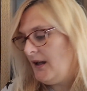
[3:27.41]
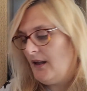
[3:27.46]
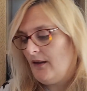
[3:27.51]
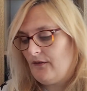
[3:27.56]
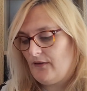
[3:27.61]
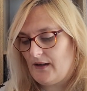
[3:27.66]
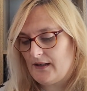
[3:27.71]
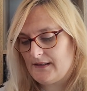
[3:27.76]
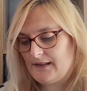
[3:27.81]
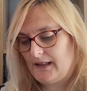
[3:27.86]

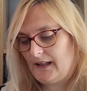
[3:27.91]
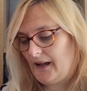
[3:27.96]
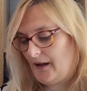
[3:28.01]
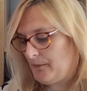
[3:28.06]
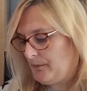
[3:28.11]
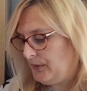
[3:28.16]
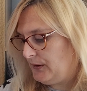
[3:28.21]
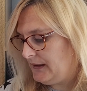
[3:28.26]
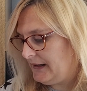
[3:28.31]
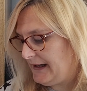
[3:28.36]
First thing
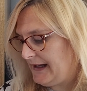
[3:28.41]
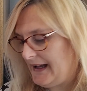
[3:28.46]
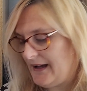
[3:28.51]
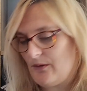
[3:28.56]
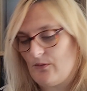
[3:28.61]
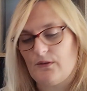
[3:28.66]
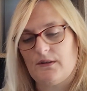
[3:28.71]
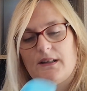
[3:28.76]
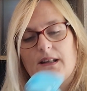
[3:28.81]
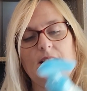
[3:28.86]
I'm pulling
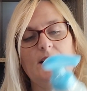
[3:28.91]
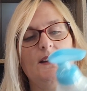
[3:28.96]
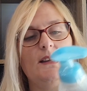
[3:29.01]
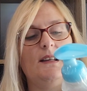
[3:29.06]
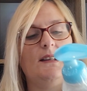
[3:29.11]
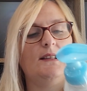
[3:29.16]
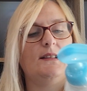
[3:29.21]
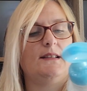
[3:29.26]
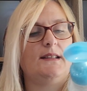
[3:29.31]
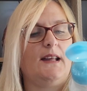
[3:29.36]
out
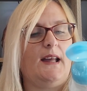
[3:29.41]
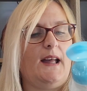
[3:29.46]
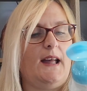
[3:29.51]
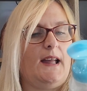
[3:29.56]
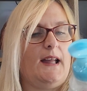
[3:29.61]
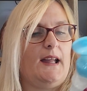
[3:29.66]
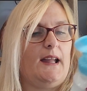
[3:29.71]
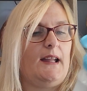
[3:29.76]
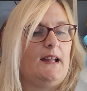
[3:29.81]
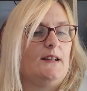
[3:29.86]
is
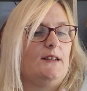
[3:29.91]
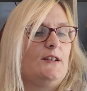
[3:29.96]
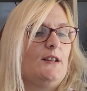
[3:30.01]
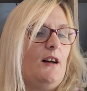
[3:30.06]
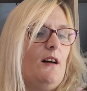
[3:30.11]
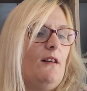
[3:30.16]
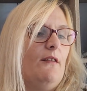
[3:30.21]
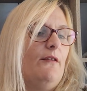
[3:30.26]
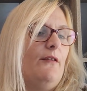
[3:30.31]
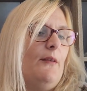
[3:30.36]
a
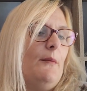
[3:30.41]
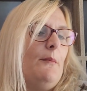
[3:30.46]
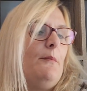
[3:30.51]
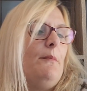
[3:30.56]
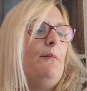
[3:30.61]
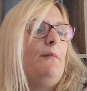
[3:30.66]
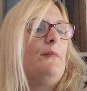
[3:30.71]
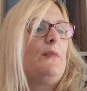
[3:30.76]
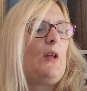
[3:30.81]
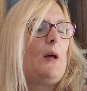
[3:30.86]
Dove,
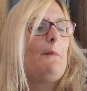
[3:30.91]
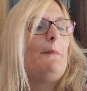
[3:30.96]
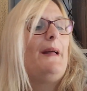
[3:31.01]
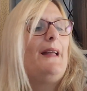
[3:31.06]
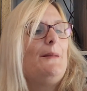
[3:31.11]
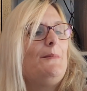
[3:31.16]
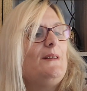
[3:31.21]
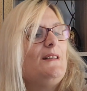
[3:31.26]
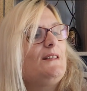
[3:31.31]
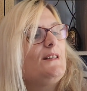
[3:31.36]

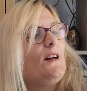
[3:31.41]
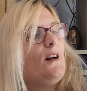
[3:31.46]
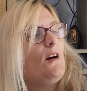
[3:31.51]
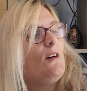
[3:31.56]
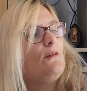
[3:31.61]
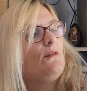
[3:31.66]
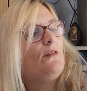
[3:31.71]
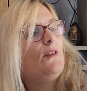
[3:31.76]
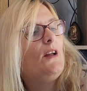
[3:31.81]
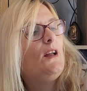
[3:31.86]
Baby
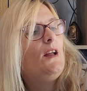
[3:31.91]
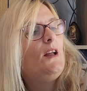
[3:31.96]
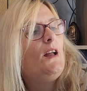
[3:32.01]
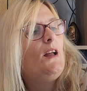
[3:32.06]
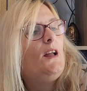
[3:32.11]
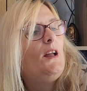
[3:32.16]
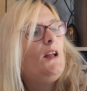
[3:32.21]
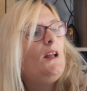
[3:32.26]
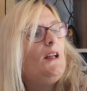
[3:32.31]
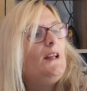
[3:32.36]
Dove
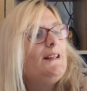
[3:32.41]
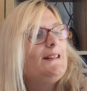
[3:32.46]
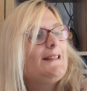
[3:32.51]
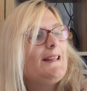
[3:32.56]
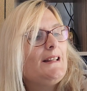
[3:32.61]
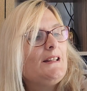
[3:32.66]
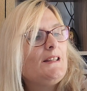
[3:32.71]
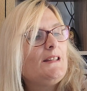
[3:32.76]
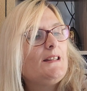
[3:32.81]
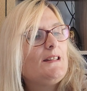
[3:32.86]

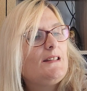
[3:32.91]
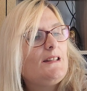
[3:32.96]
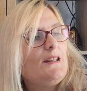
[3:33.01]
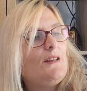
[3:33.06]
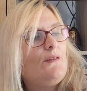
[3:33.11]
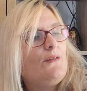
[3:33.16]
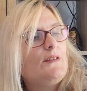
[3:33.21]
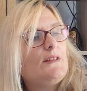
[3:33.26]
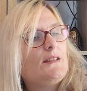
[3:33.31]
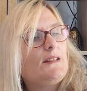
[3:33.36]

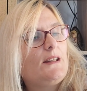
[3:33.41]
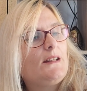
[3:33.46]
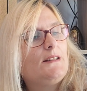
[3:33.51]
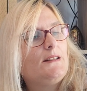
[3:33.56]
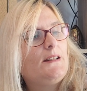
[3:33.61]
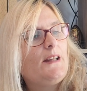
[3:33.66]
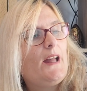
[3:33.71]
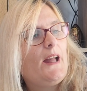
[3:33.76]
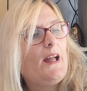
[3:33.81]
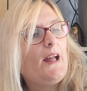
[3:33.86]
Sensitive
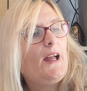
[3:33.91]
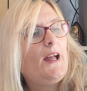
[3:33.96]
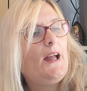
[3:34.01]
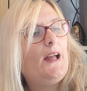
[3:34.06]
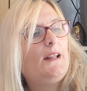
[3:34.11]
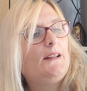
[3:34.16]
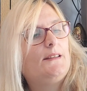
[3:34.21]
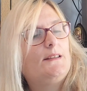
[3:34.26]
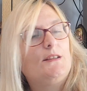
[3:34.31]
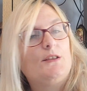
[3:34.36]
Skincare
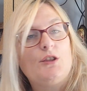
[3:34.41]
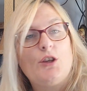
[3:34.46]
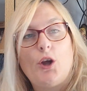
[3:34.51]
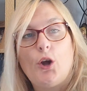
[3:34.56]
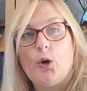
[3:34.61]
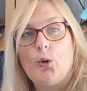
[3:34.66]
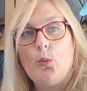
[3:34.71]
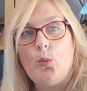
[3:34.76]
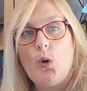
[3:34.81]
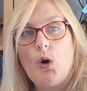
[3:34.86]
Head to
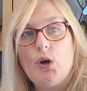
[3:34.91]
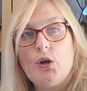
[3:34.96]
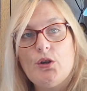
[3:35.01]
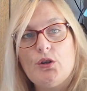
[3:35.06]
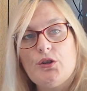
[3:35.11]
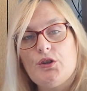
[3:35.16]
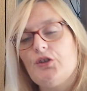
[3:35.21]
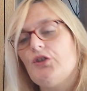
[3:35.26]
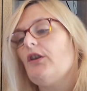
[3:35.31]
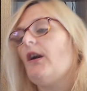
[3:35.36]
Toe
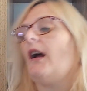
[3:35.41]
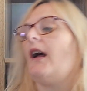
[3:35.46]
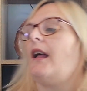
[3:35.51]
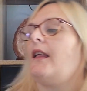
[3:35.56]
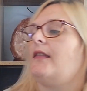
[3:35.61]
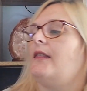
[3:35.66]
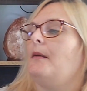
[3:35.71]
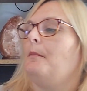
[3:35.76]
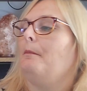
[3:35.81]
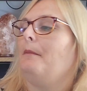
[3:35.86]
Wash
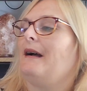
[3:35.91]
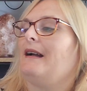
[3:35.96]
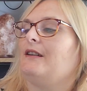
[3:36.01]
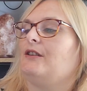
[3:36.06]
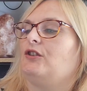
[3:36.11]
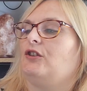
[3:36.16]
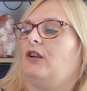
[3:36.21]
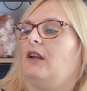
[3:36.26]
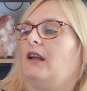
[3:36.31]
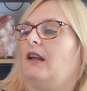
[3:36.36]
and the
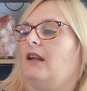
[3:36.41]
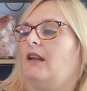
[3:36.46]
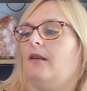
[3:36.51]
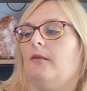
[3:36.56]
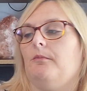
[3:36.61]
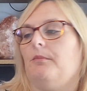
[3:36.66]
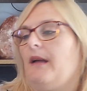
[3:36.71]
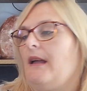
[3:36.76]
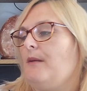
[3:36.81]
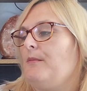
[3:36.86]

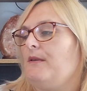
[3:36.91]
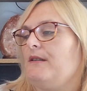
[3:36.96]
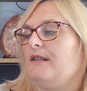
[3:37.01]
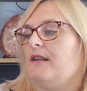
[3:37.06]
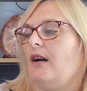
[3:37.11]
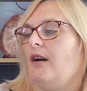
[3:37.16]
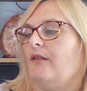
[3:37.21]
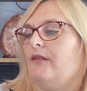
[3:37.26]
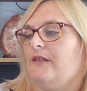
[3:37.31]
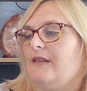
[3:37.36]
matching Baby
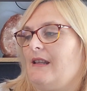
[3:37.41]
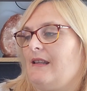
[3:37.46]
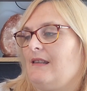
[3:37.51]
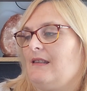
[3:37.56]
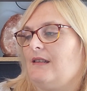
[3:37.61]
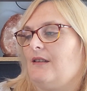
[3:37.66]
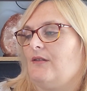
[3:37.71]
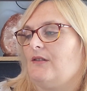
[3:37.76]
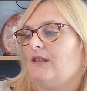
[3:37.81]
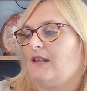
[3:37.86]
Dove
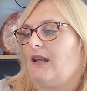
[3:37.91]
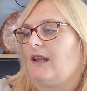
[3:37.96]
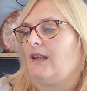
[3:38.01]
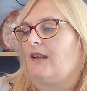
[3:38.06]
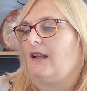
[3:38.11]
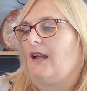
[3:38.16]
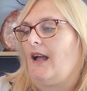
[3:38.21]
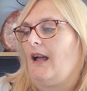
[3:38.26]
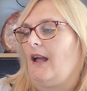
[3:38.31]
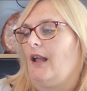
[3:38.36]
Sensitive
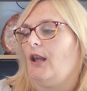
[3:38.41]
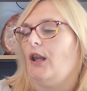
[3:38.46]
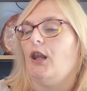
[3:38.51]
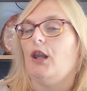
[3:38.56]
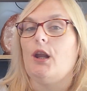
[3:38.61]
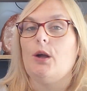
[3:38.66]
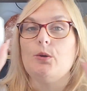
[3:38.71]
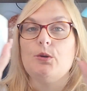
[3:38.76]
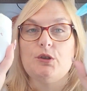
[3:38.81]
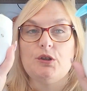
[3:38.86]
Skincare
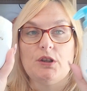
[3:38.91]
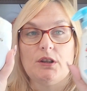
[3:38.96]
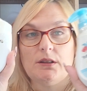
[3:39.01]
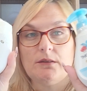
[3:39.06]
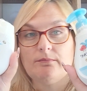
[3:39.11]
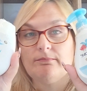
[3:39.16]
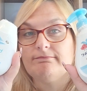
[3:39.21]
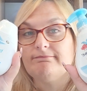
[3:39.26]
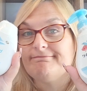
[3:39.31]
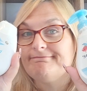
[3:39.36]
Lotion.